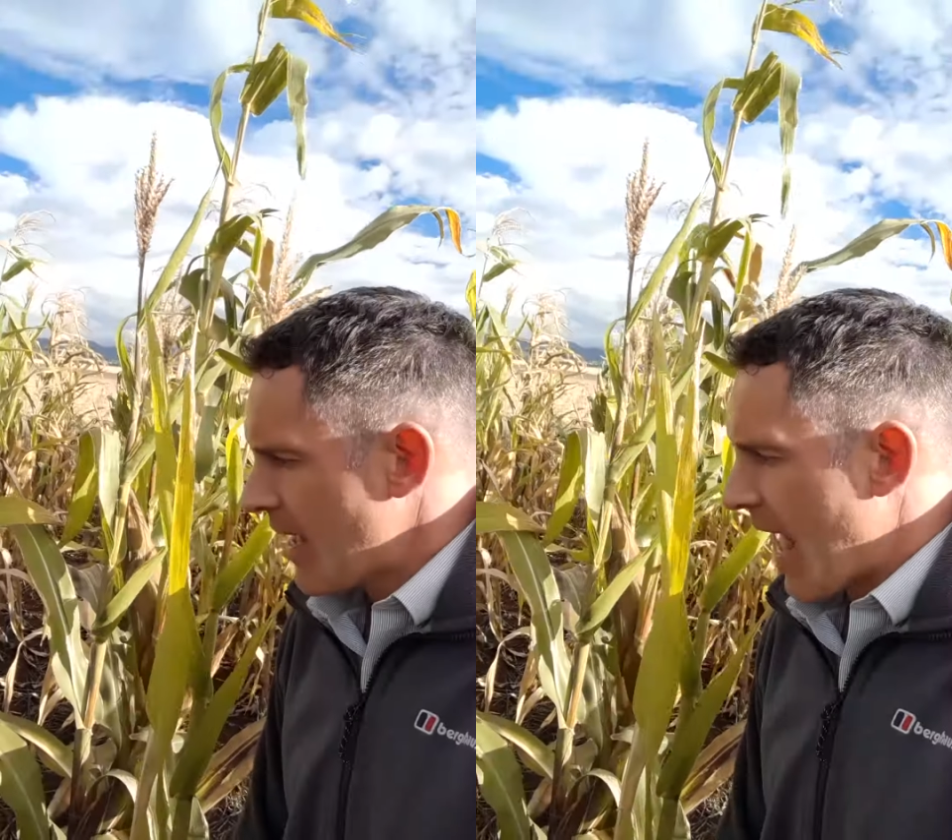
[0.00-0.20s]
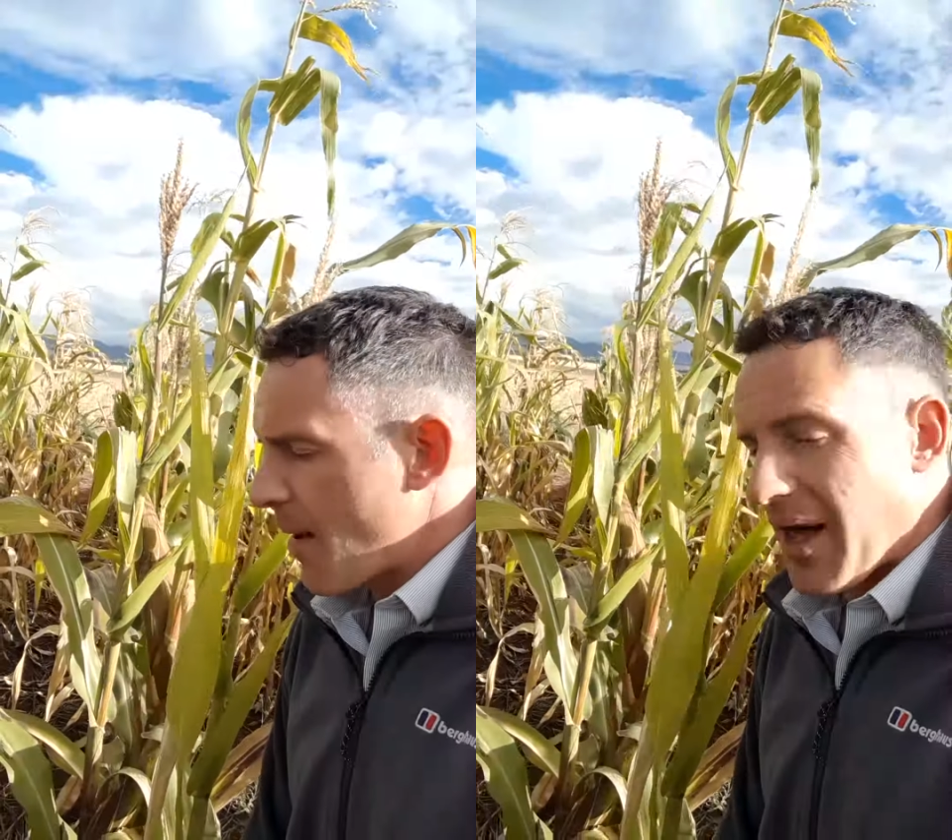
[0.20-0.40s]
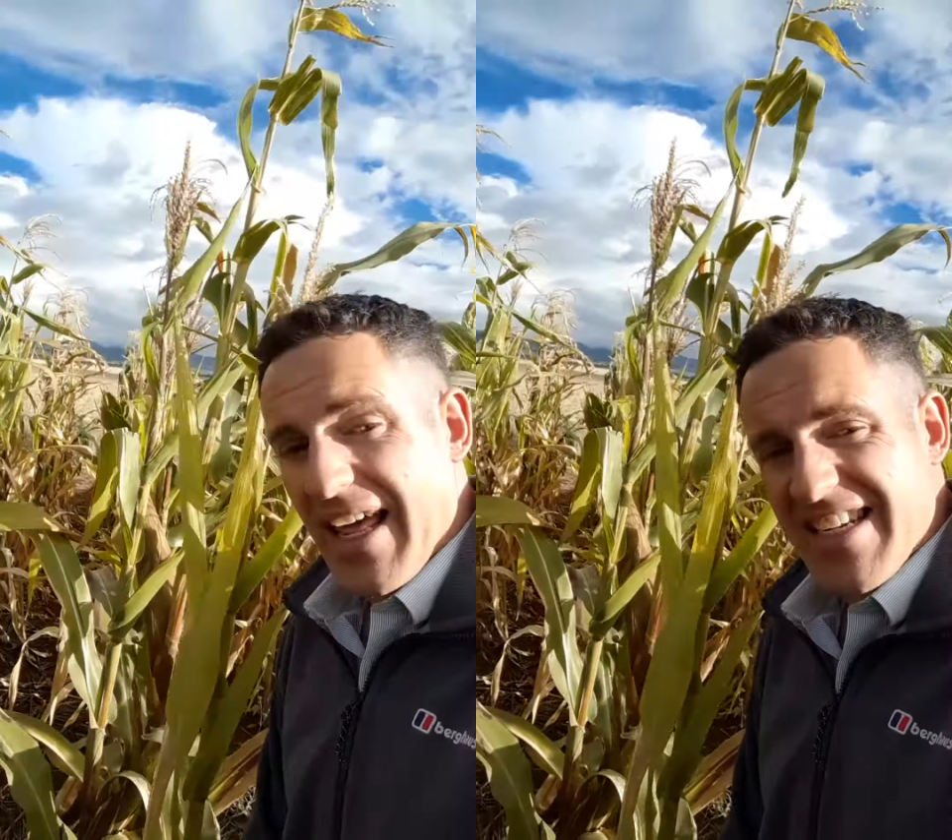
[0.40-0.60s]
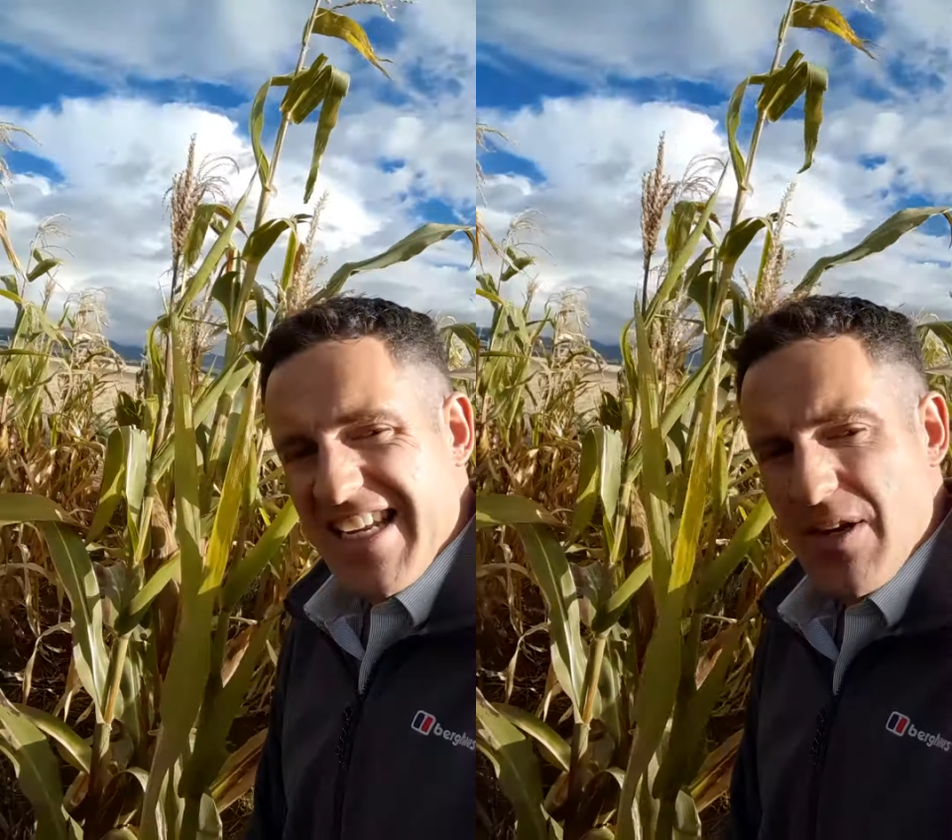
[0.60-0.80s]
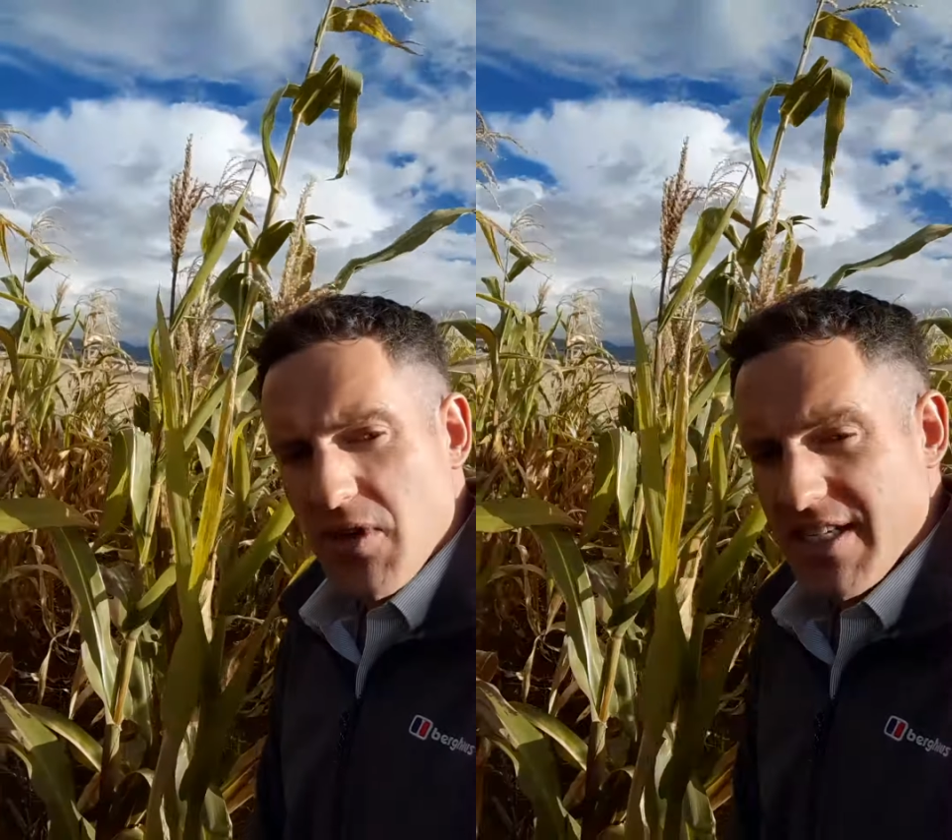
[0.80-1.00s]

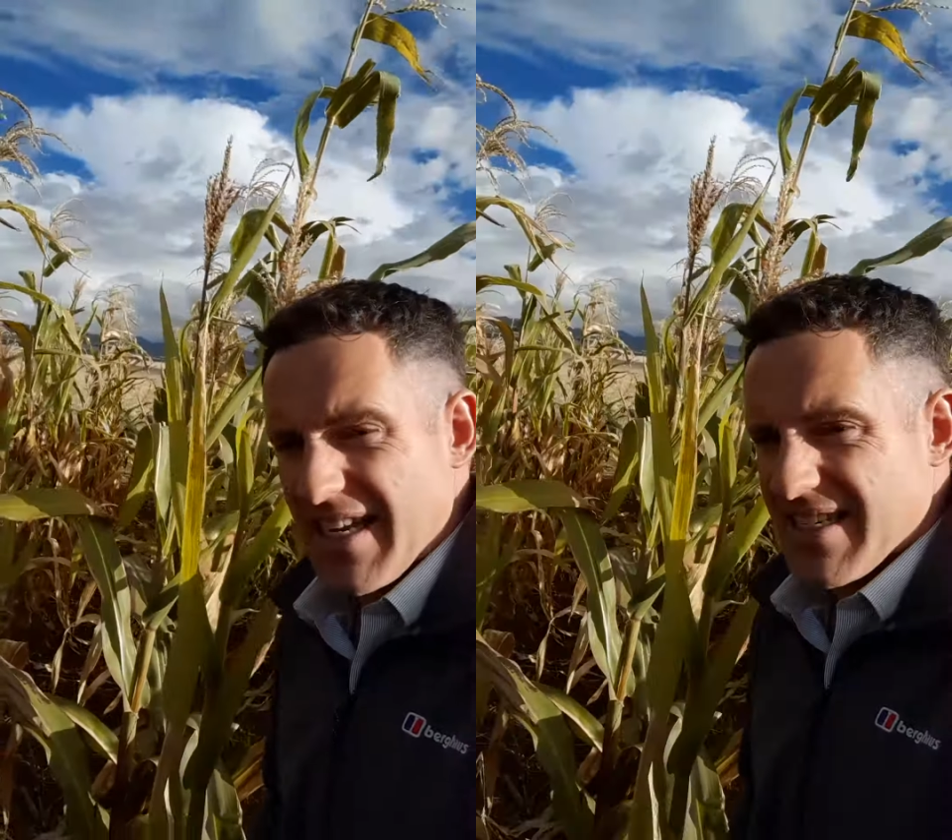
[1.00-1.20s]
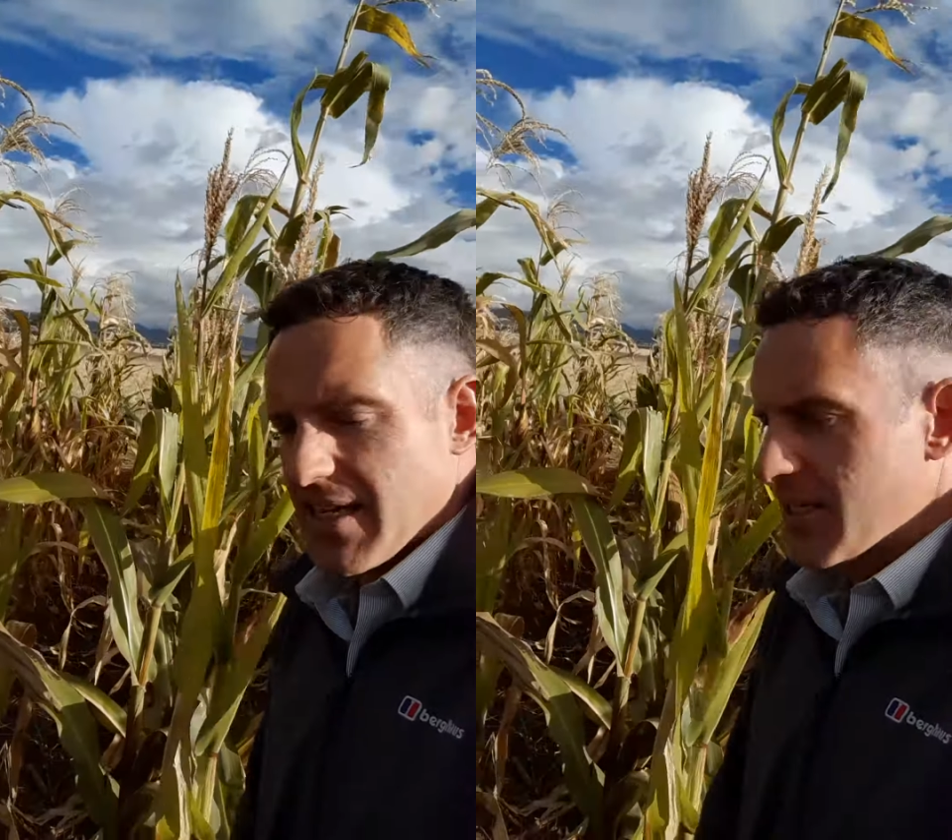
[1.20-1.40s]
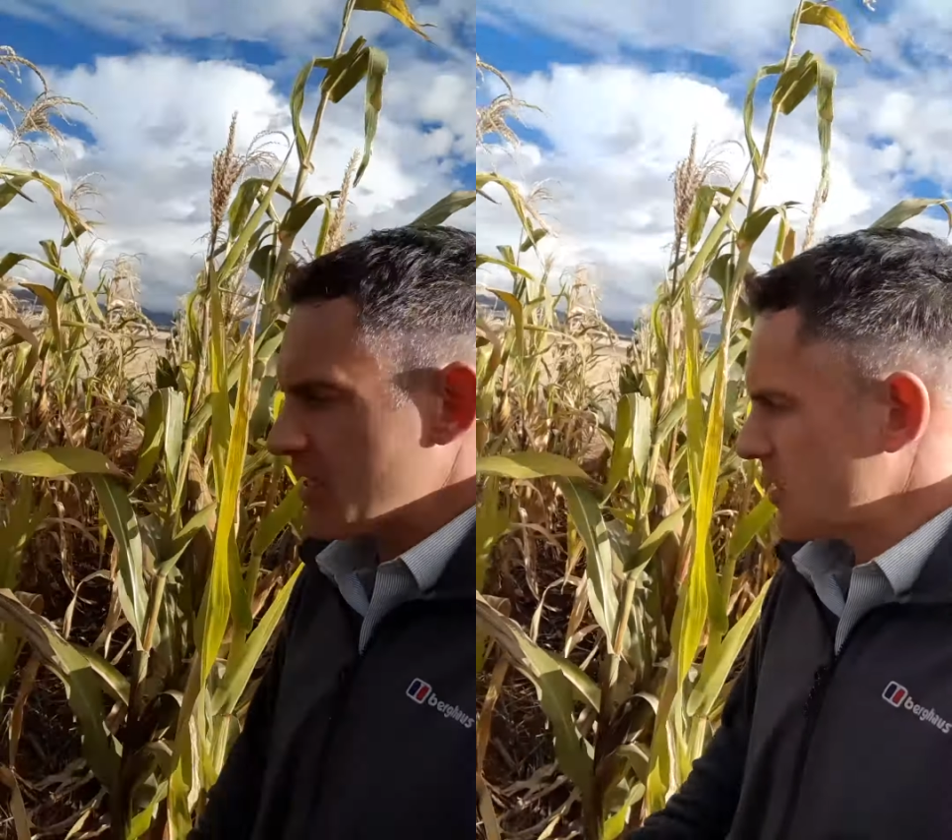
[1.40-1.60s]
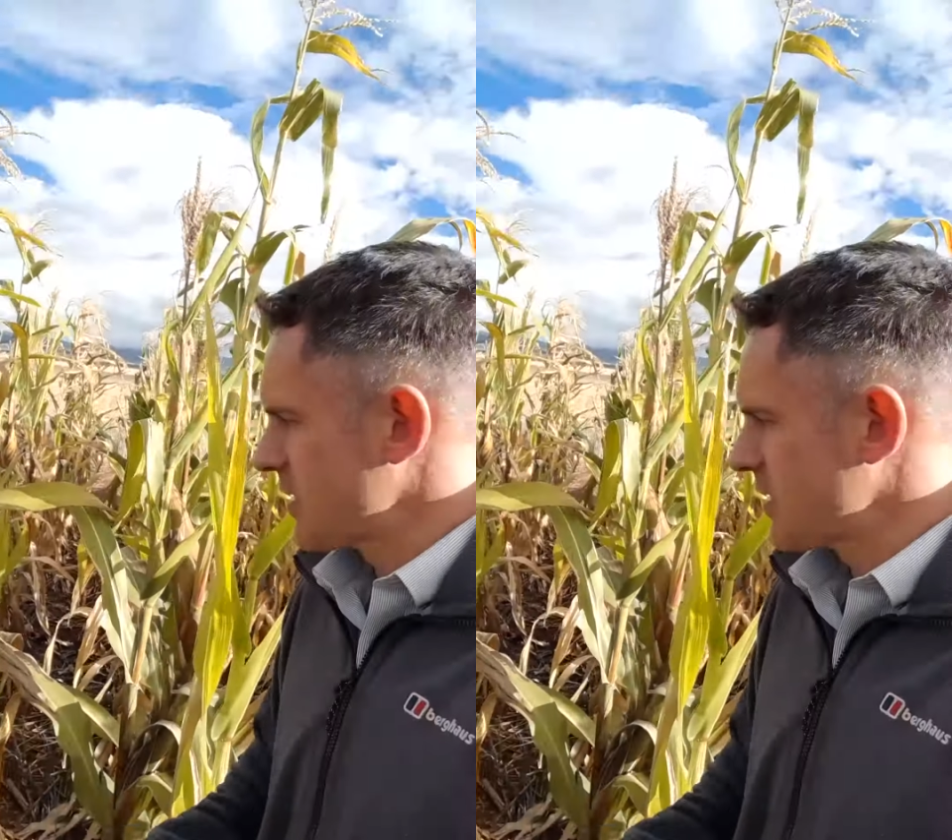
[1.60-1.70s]
MLND resistance,